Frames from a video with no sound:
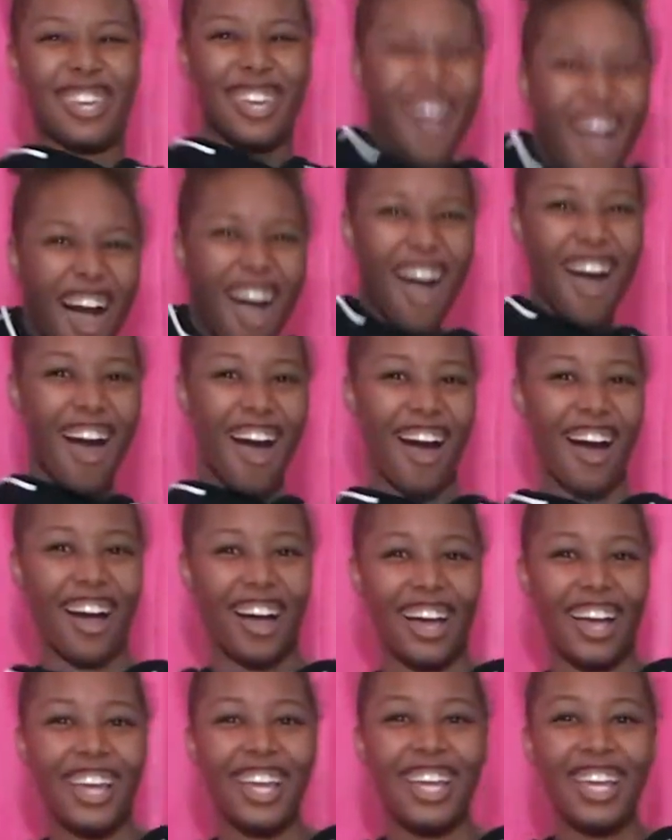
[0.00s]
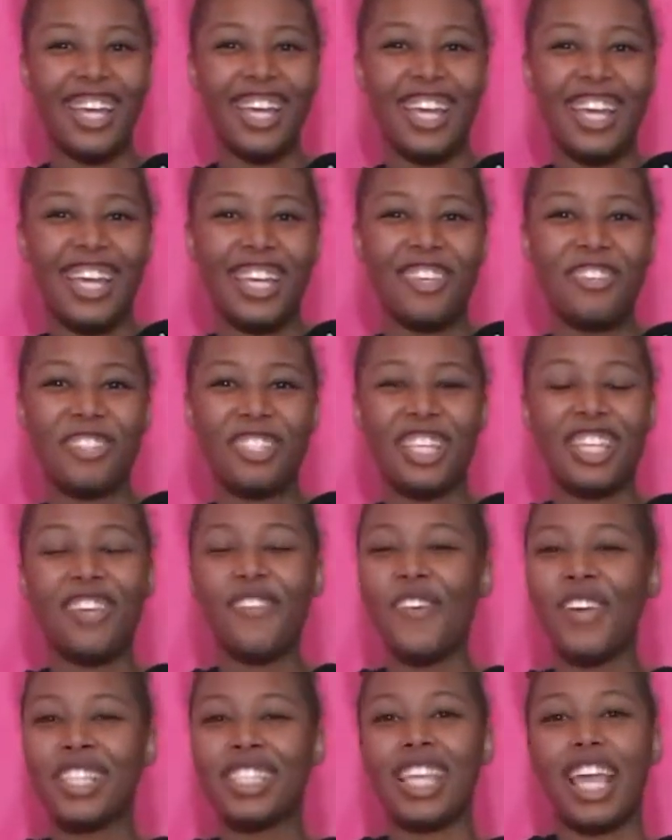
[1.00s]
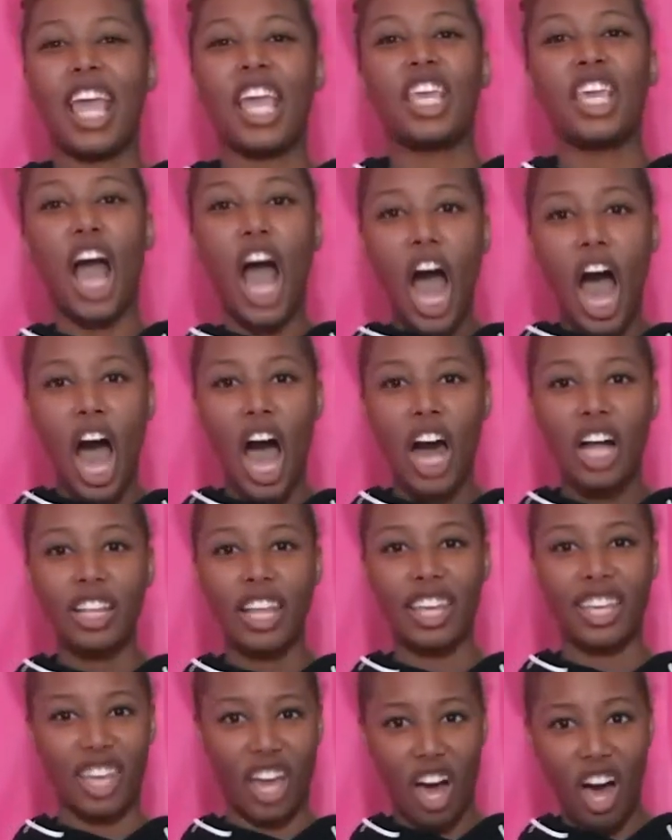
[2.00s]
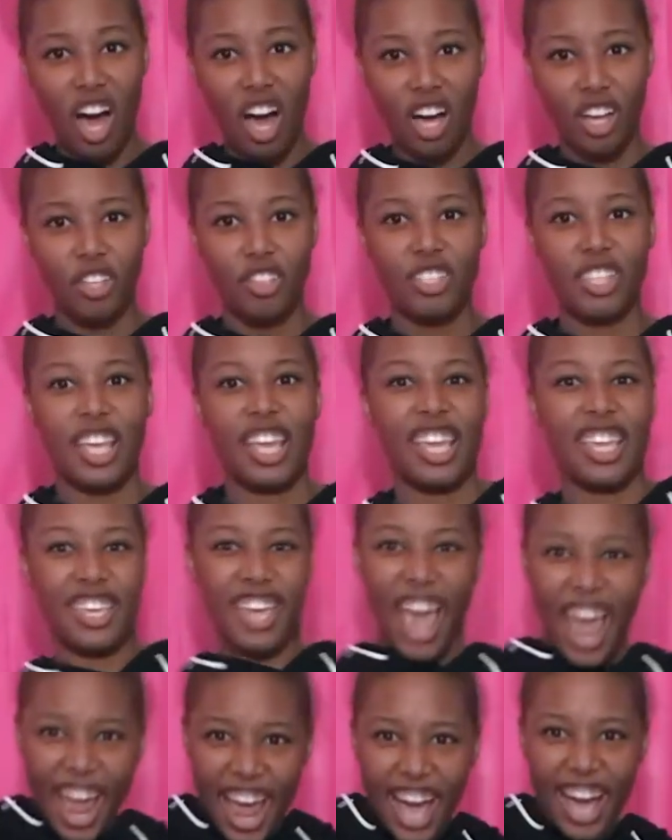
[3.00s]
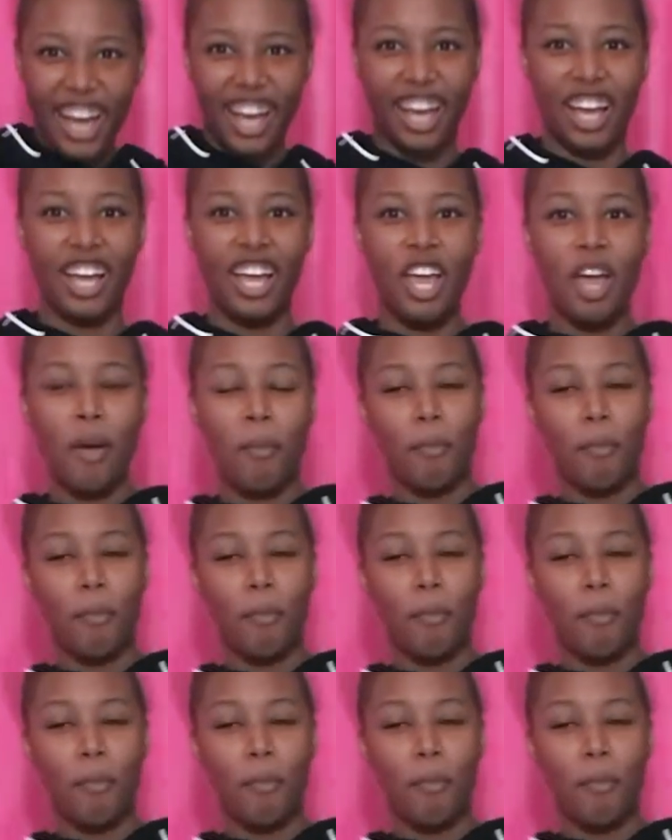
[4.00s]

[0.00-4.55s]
yeah. You ain't saying y'all, like y'all, you saying yeah.